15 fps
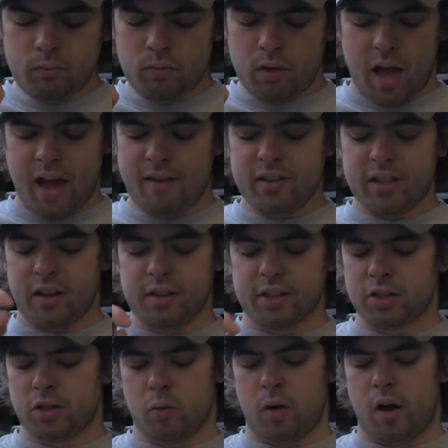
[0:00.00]
I haven't done
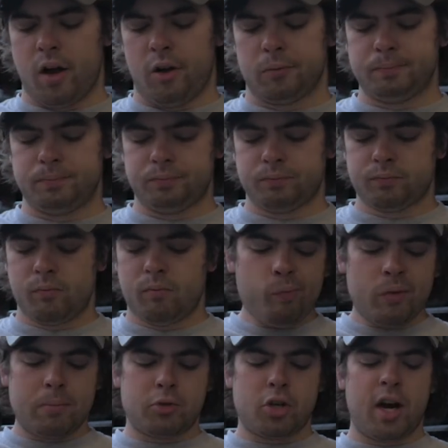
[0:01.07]
this in a while.
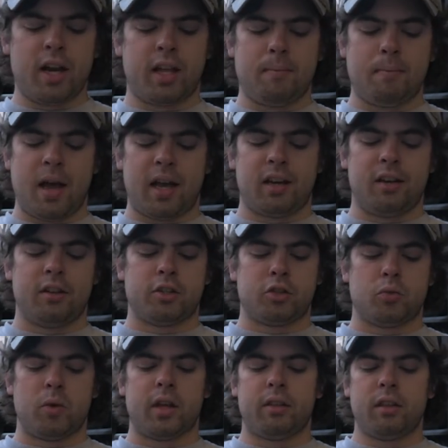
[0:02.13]
I'm trying to get back into the
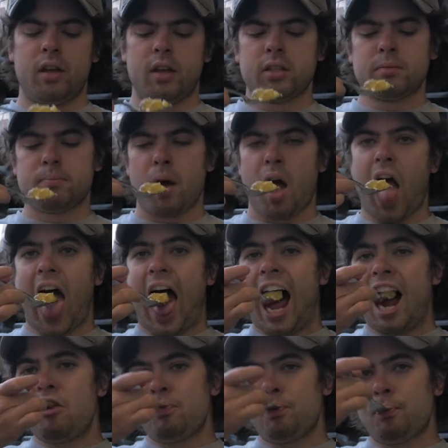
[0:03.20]
swing of things, but
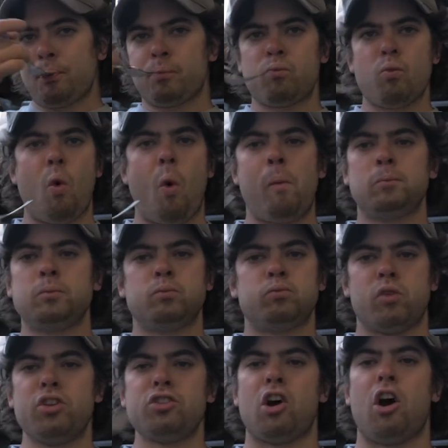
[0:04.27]

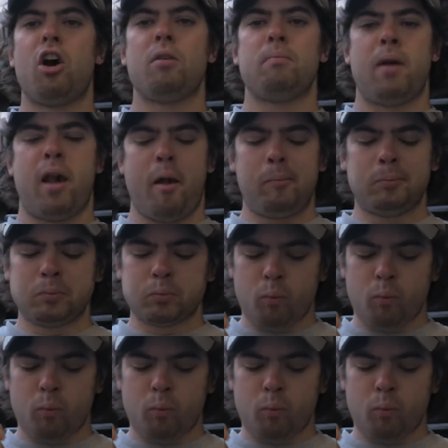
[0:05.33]
it's hard, man.